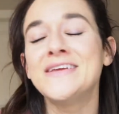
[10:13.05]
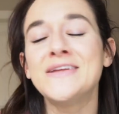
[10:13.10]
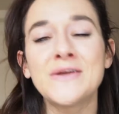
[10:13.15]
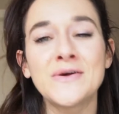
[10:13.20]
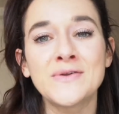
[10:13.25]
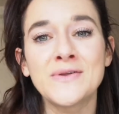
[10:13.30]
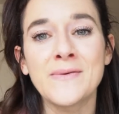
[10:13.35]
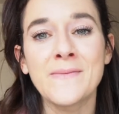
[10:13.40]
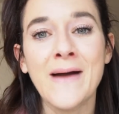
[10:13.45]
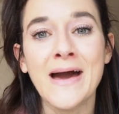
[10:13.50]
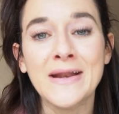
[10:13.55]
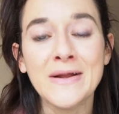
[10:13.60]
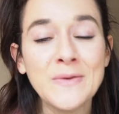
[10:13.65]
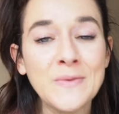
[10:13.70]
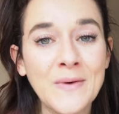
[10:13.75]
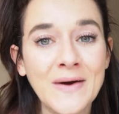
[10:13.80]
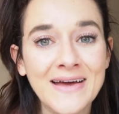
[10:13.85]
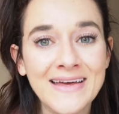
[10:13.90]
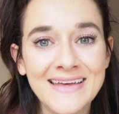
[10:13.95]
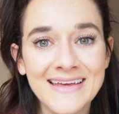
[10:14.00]
You know, no matter
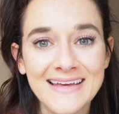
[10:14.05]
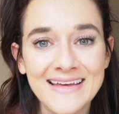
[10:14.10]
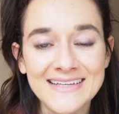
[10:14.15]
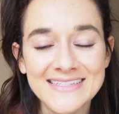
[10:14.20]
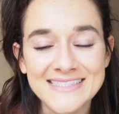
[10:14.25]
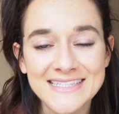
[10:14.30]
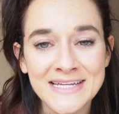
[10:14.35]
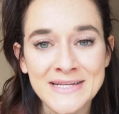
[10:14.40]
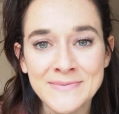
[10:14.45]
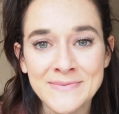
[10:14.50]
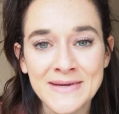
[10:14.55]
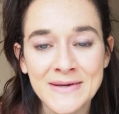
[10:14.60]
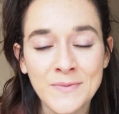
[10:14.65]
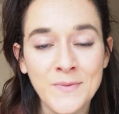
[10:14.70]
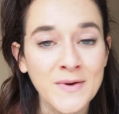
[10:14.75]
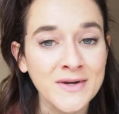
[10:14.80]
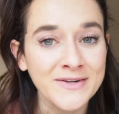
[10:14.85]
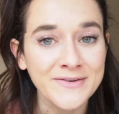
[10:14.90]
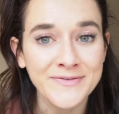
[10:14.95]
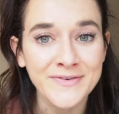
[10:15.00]
what, it's gonna be
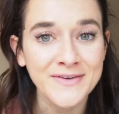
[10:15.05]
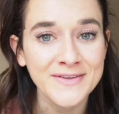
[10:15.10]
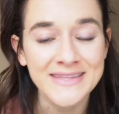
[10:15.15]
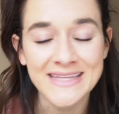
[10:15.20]
wonderful